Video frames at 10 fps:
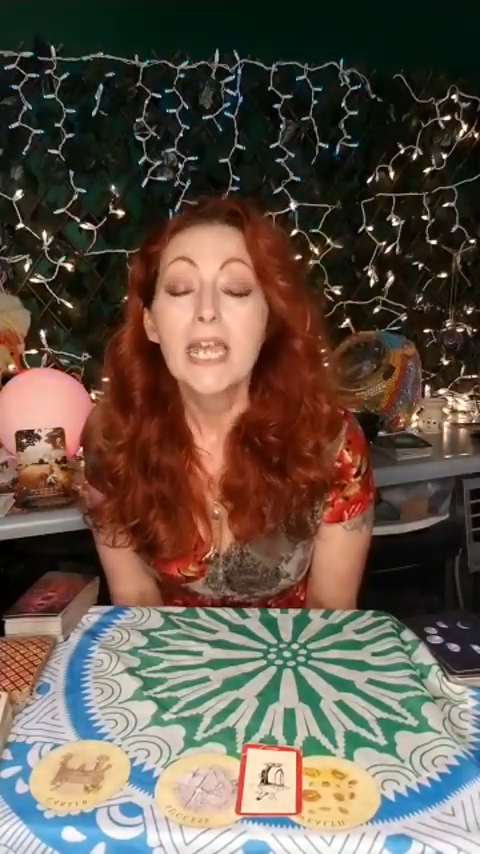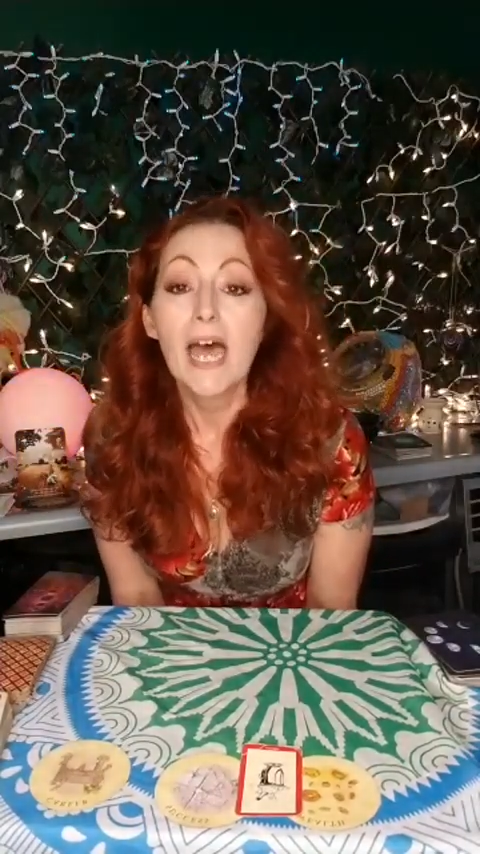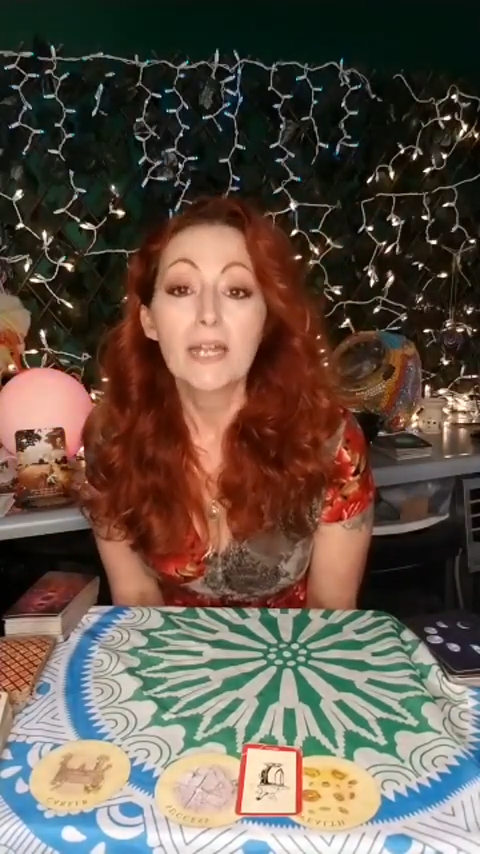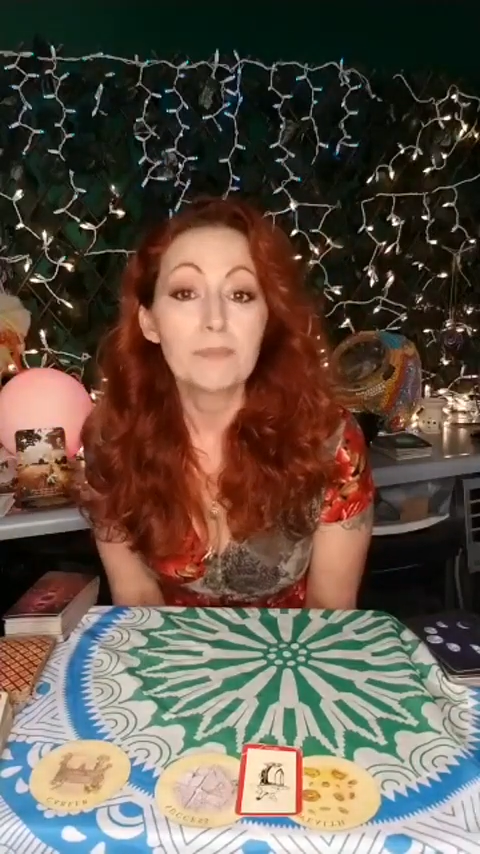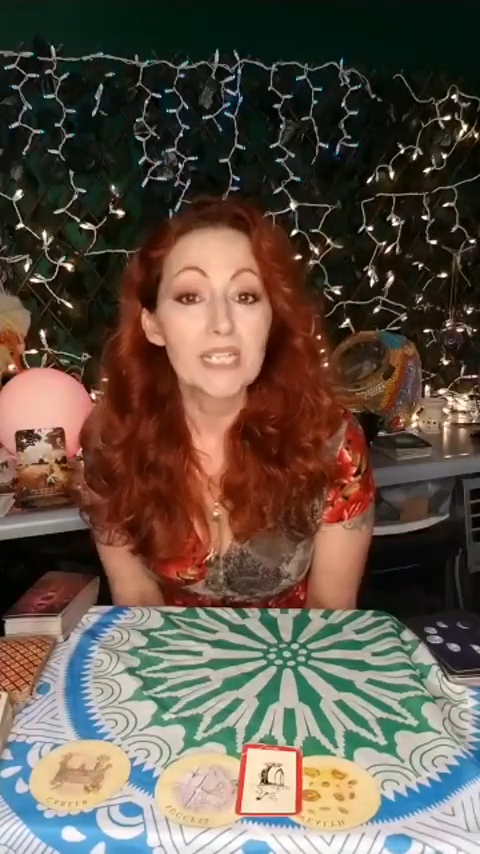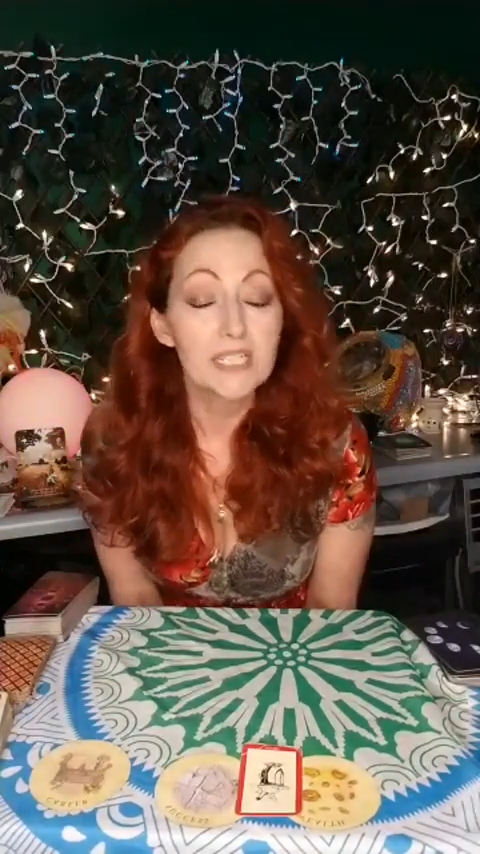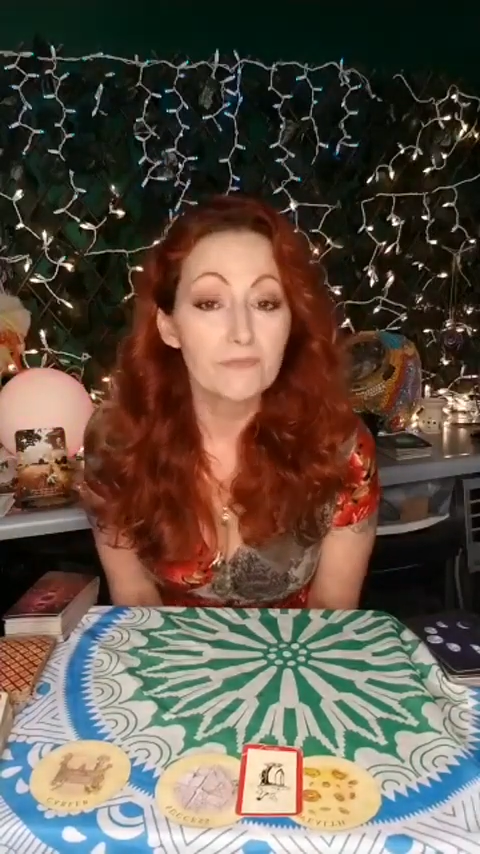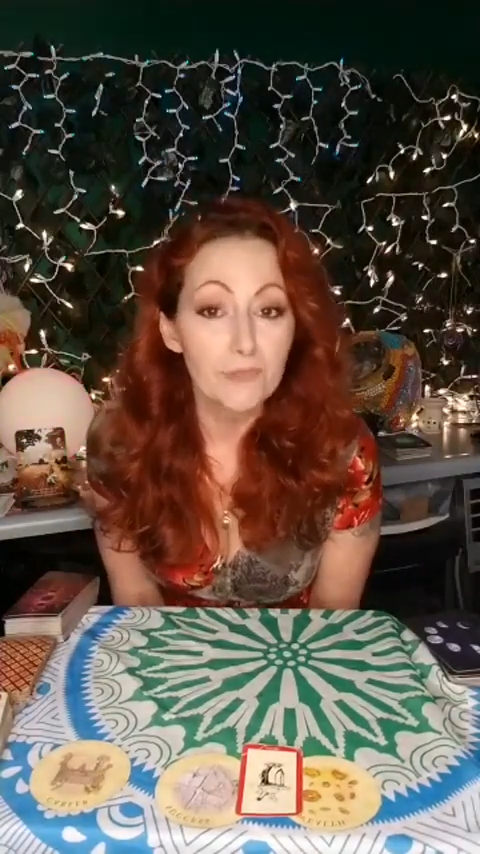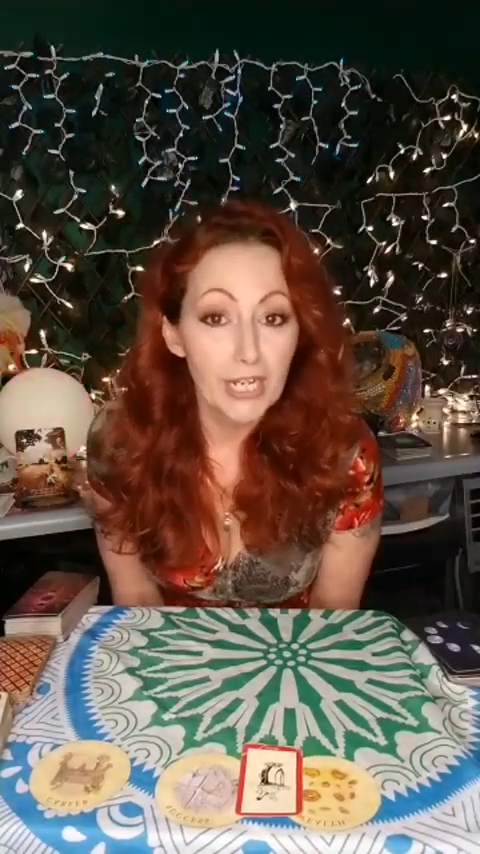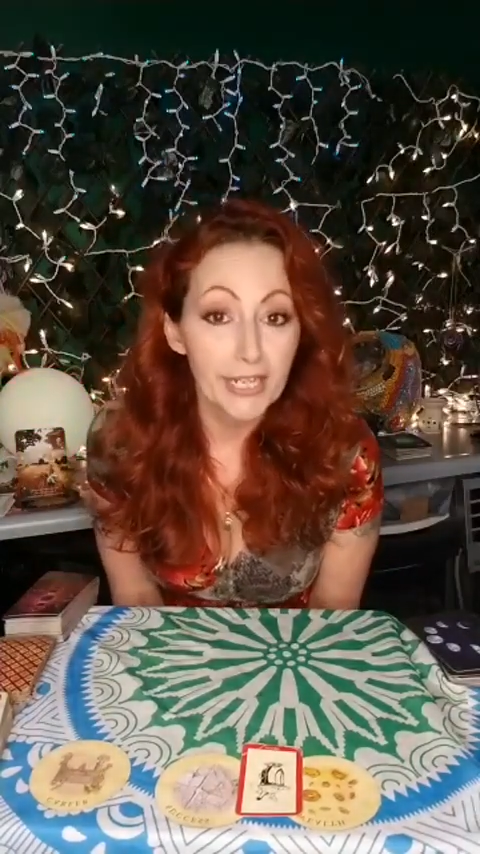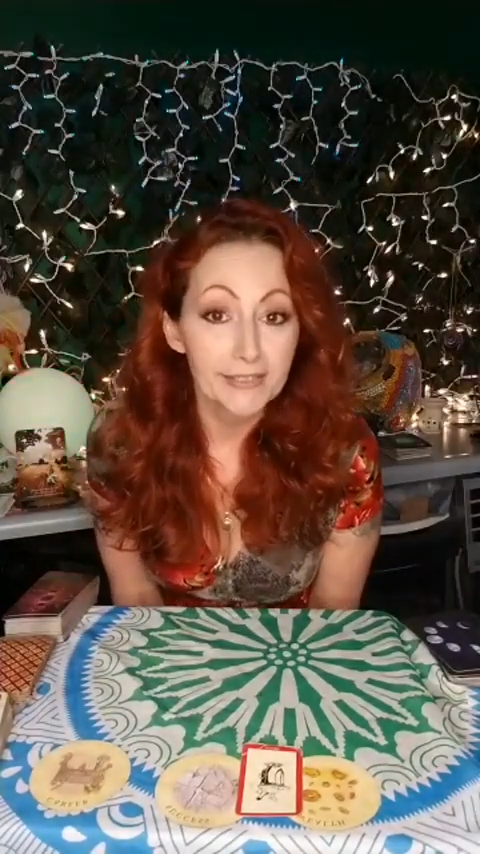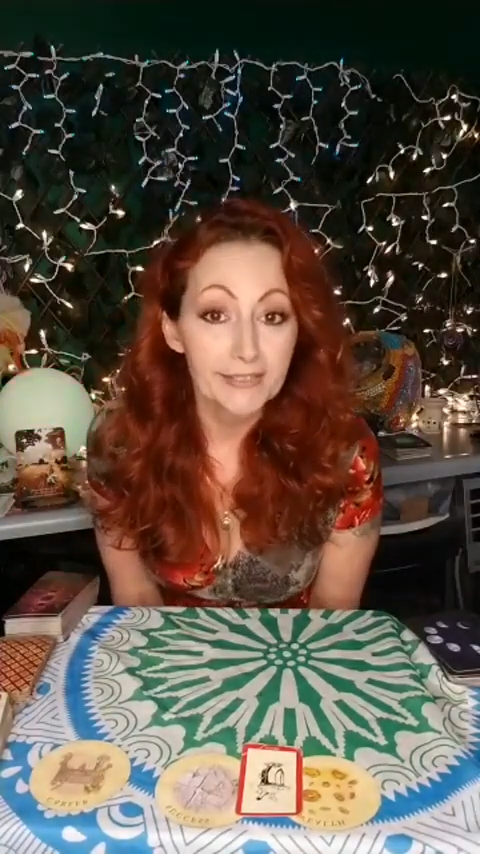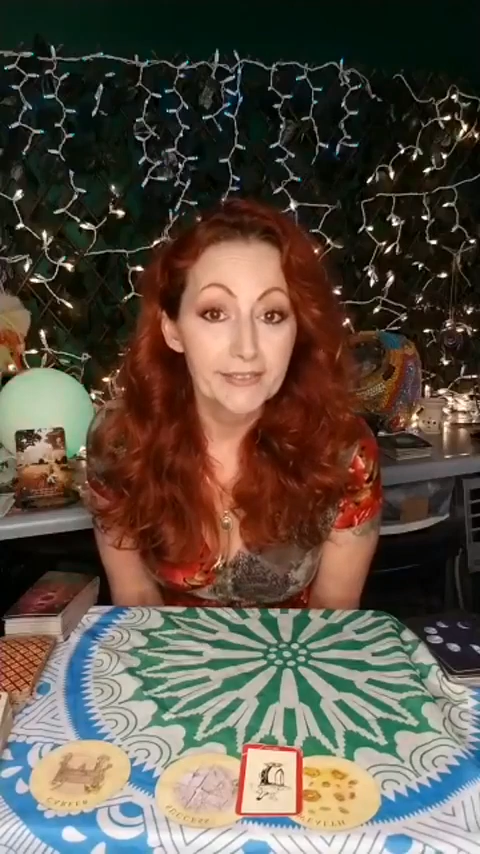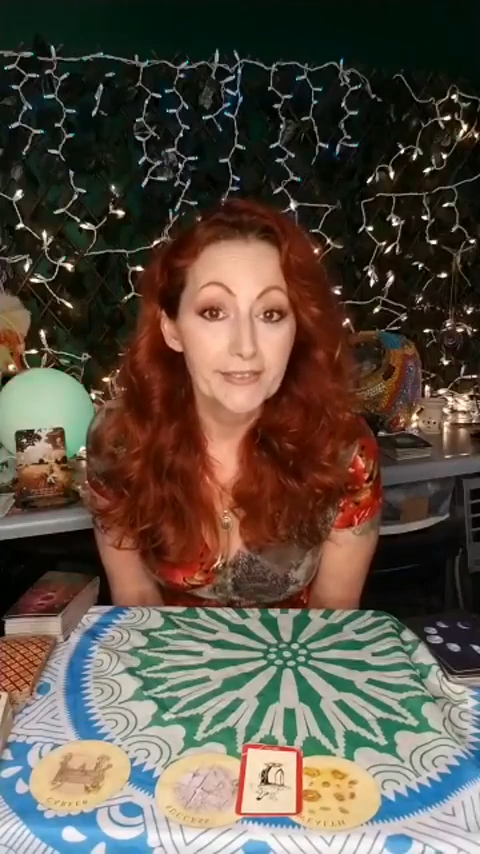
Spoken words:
add me as a friend,